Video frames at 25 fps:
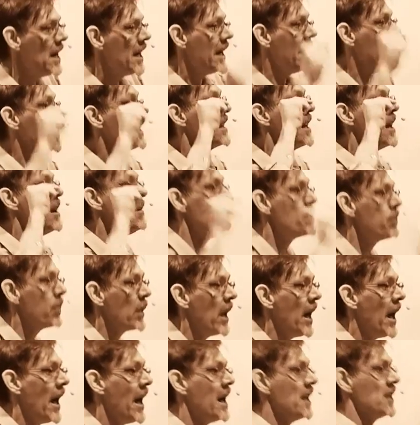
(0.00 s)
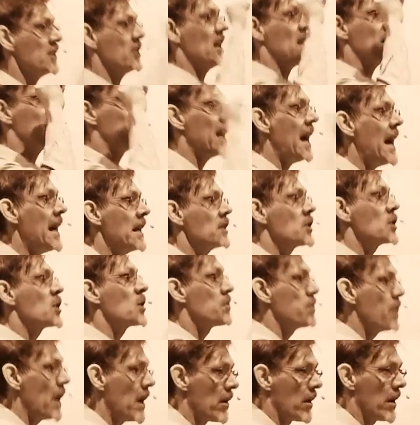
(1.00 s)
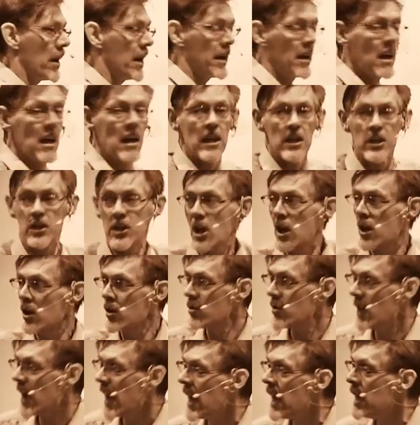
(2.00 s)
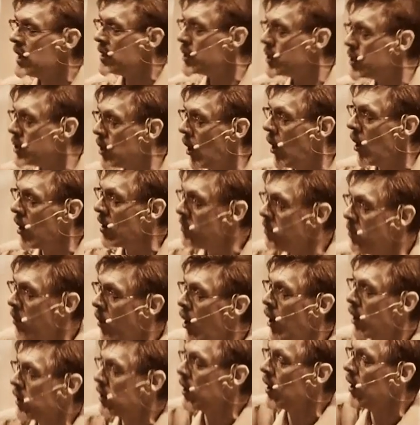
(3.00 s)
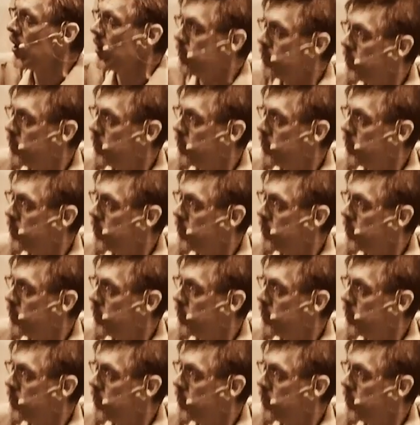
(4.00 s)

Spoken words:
It implies that that Spirit shall raise your mortal